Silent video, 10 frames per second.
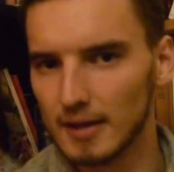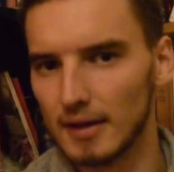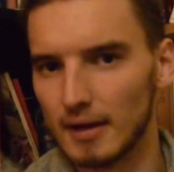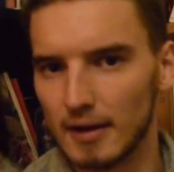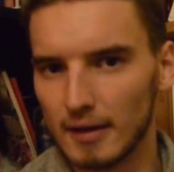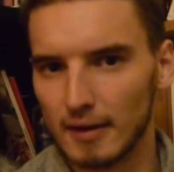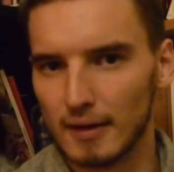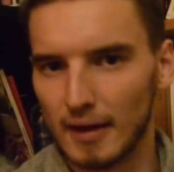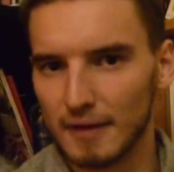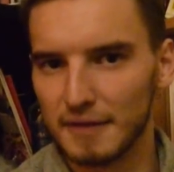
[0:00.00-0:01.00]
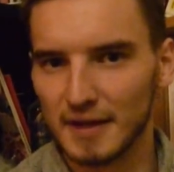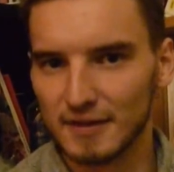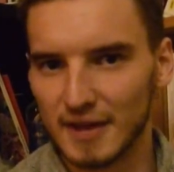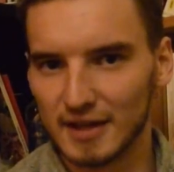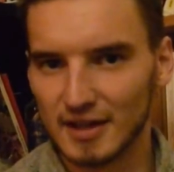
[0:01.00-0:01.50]
I think in
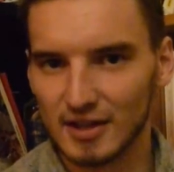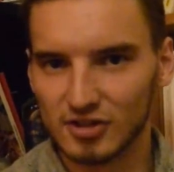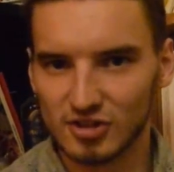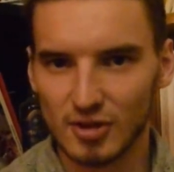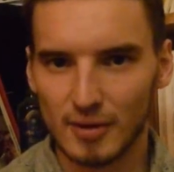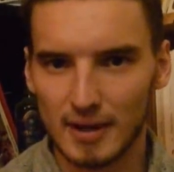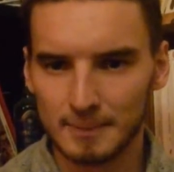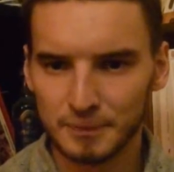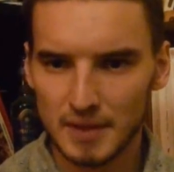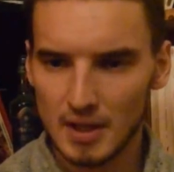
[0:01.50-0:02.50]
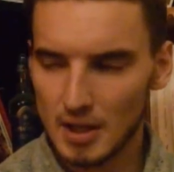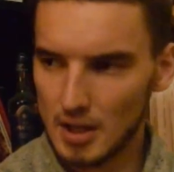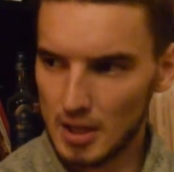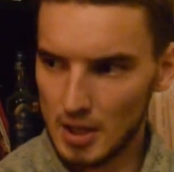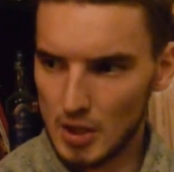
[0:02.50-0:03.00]
that case, so
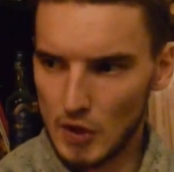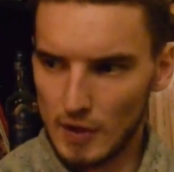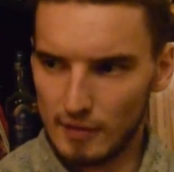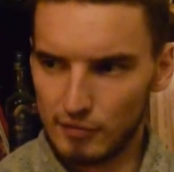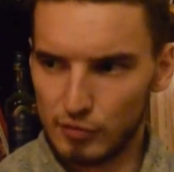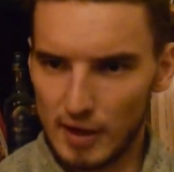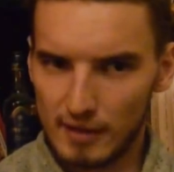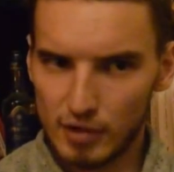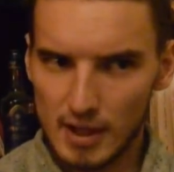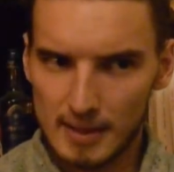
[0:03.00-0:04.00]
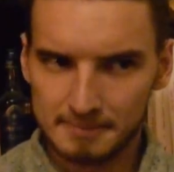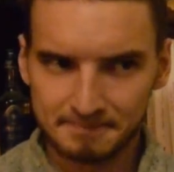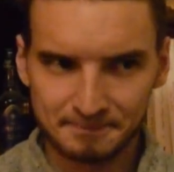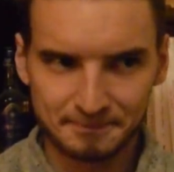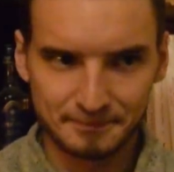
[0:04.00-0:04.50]
voilà, voilà,
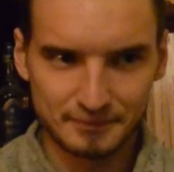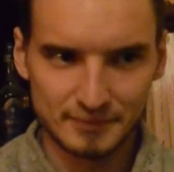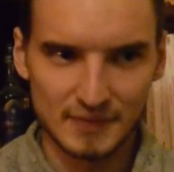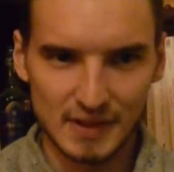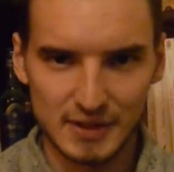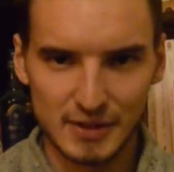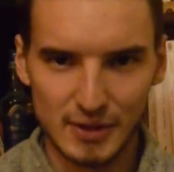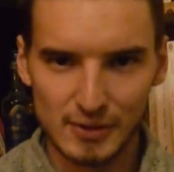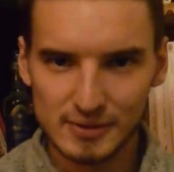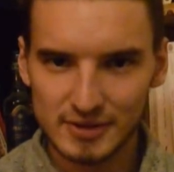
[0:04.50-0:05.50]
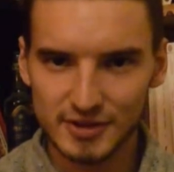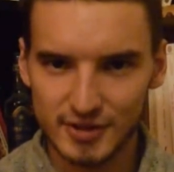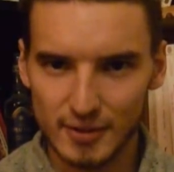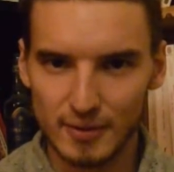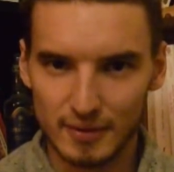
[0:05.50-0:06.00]

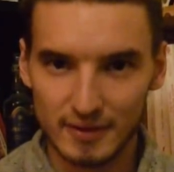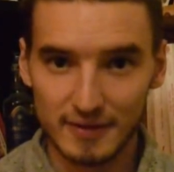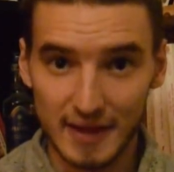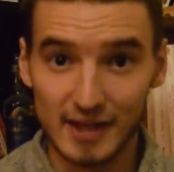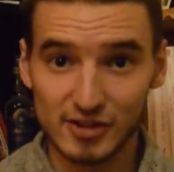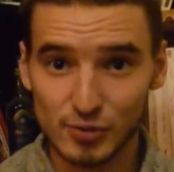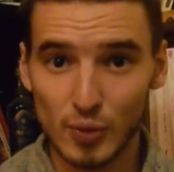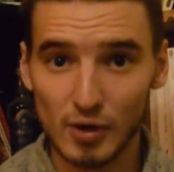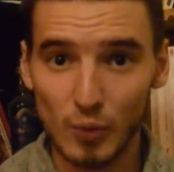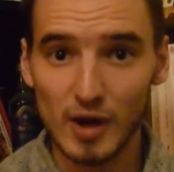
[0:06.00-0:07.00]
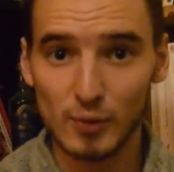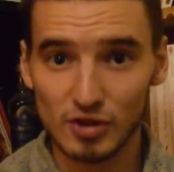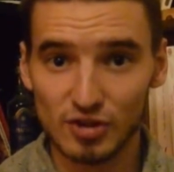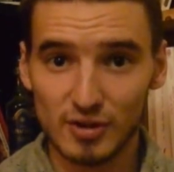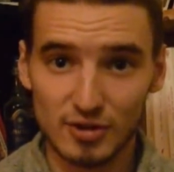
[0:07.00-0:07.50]
So that's one way in
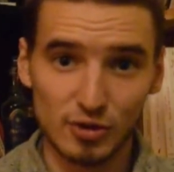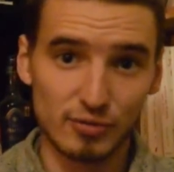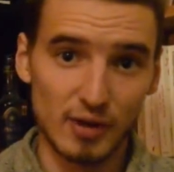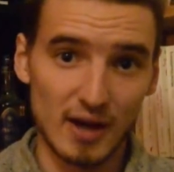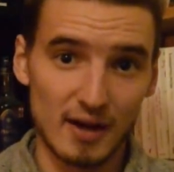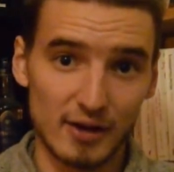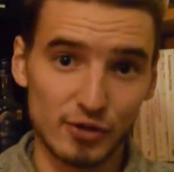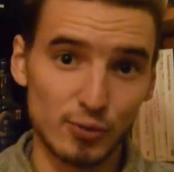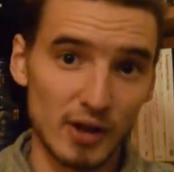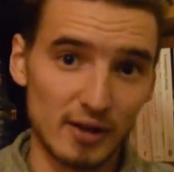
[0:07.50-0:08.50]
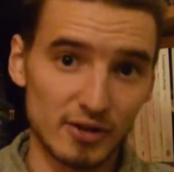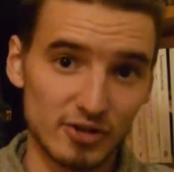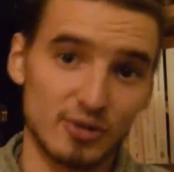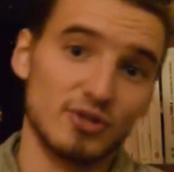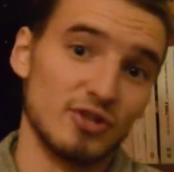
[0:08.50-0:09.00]
which you can use voilà as well,
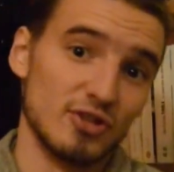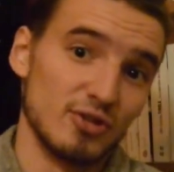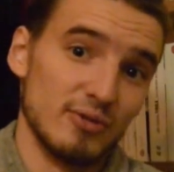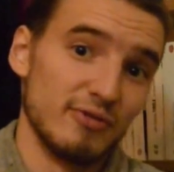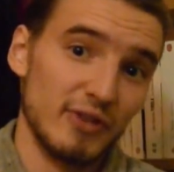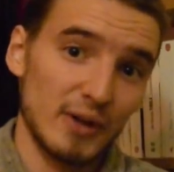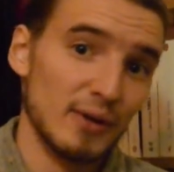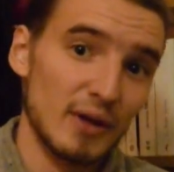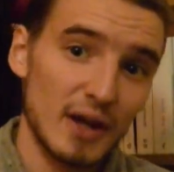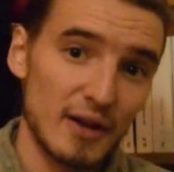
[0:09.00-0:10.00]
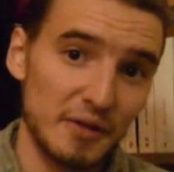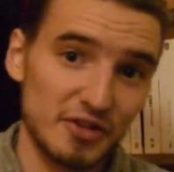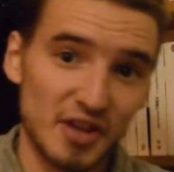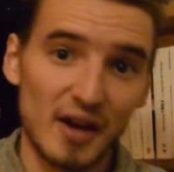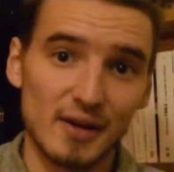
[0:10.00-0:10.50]
so just to fill the
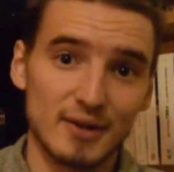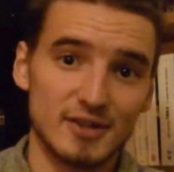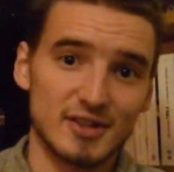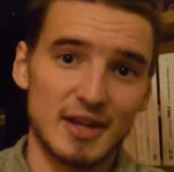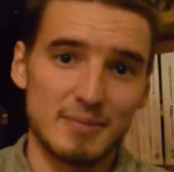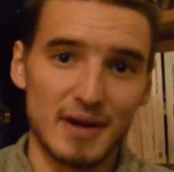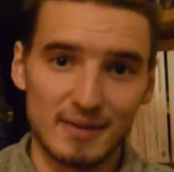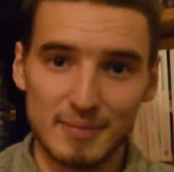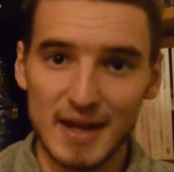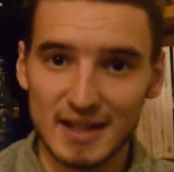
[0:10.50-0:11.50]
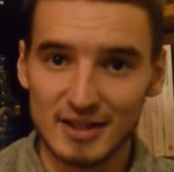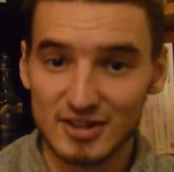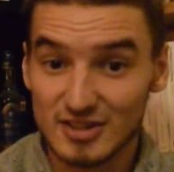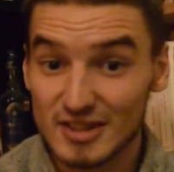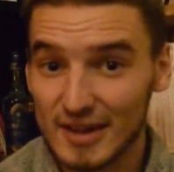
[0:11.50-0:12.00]
silence and make it
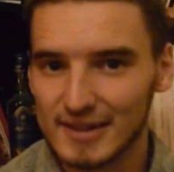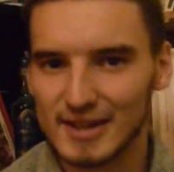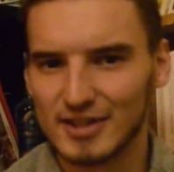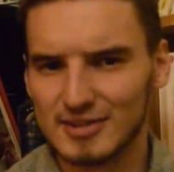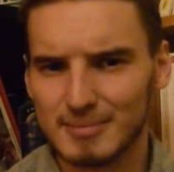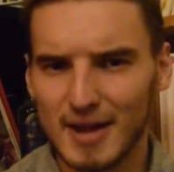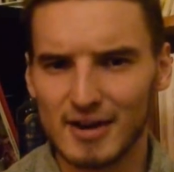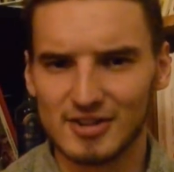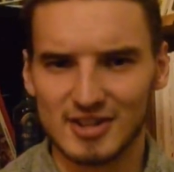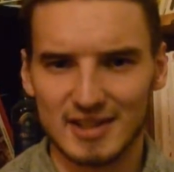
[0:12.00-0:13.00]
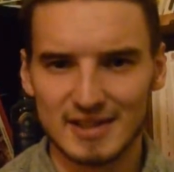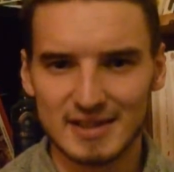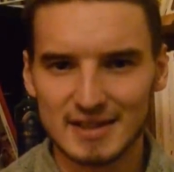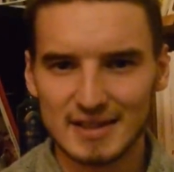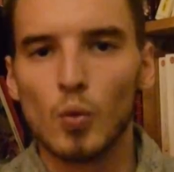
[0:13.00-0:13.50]
slightly less embarrassing.
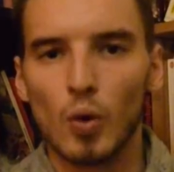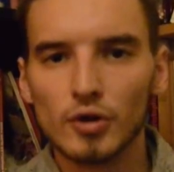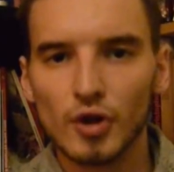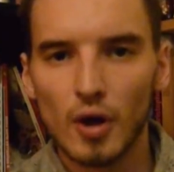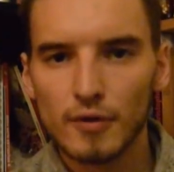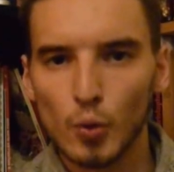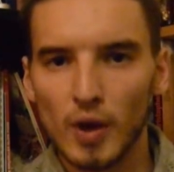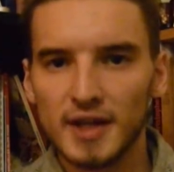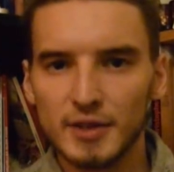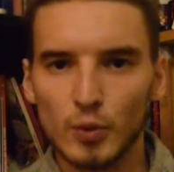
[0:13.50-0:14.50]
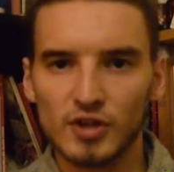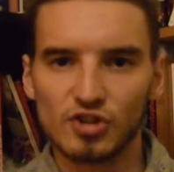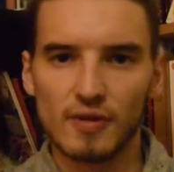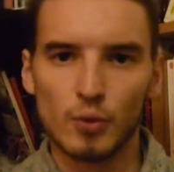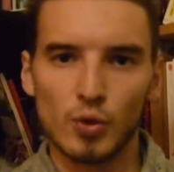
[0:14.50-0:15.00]
One other way in
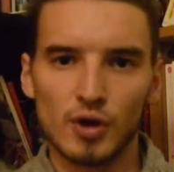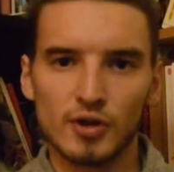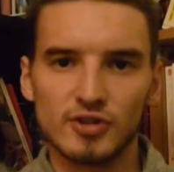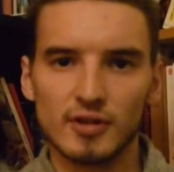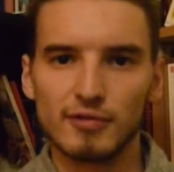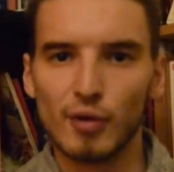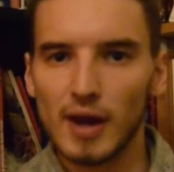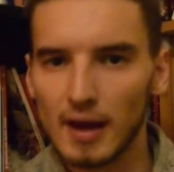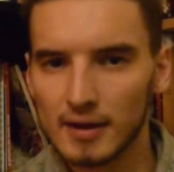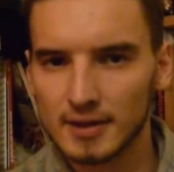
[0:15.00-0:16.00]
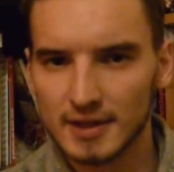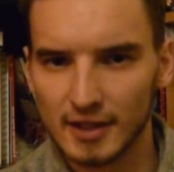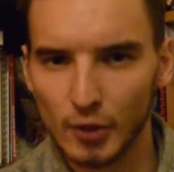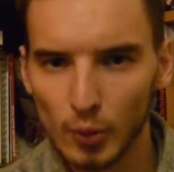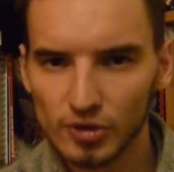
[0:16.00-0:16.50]
which the word voilà
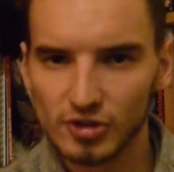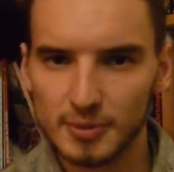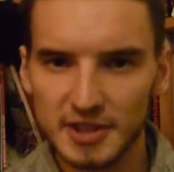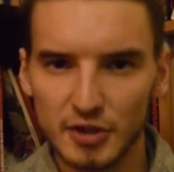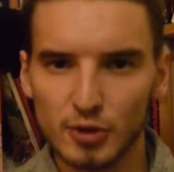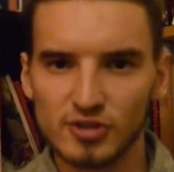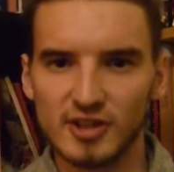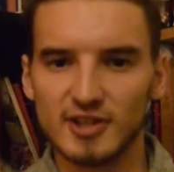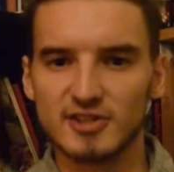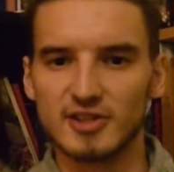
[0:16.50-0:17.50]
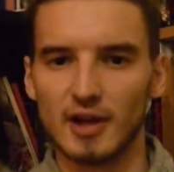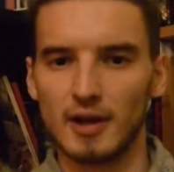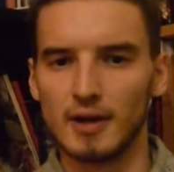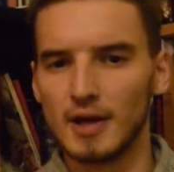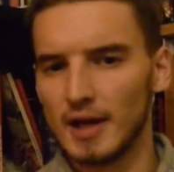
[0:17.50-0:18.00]
can also be used is
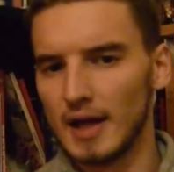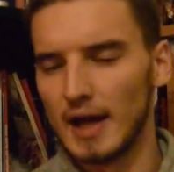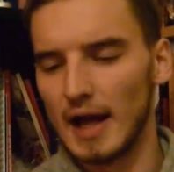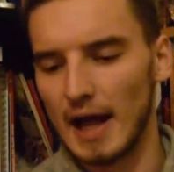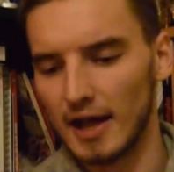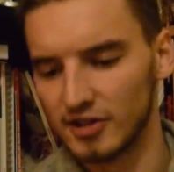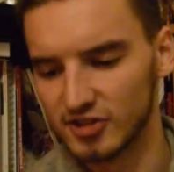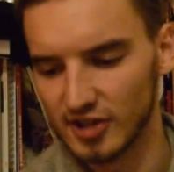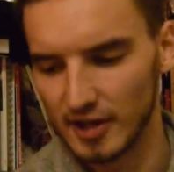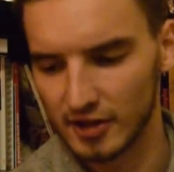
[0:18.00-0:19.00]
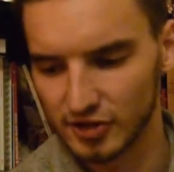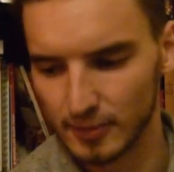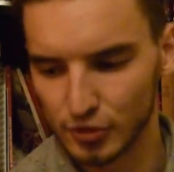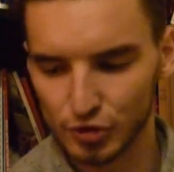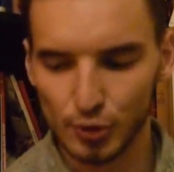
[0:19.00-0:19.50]
as
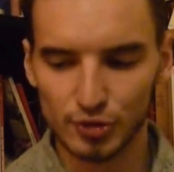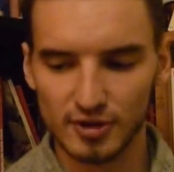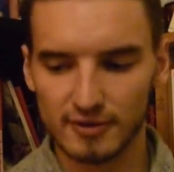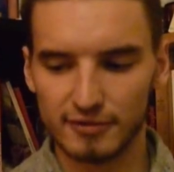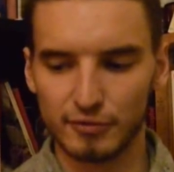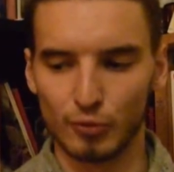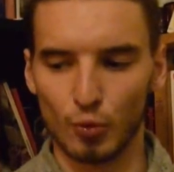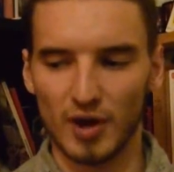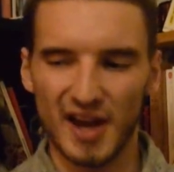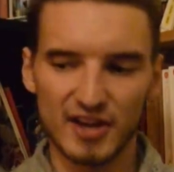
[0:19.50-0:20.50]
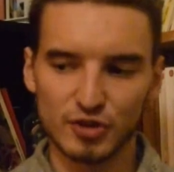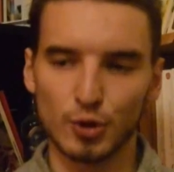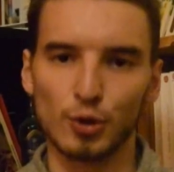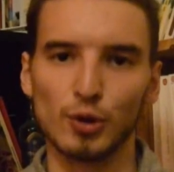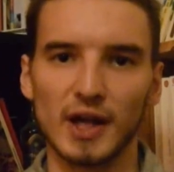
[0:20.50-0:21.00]
some sort of what I'd
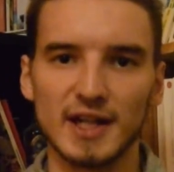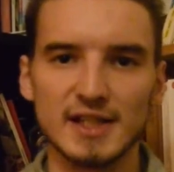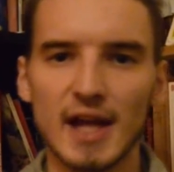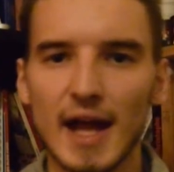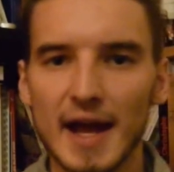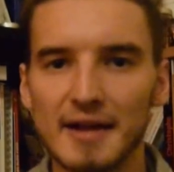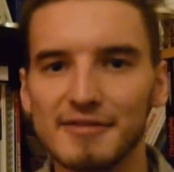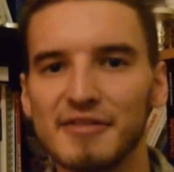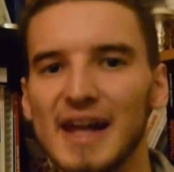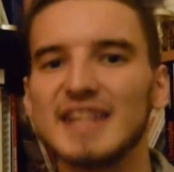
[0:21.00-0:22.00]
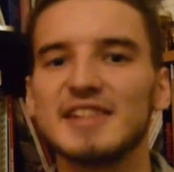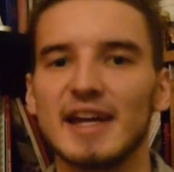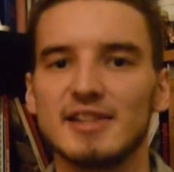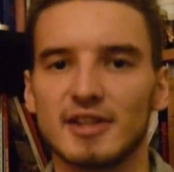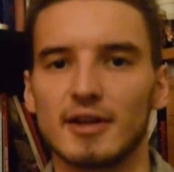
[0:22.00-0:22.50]
call a
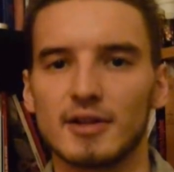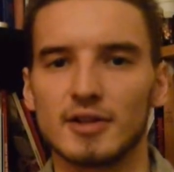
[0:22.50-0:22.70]
validator,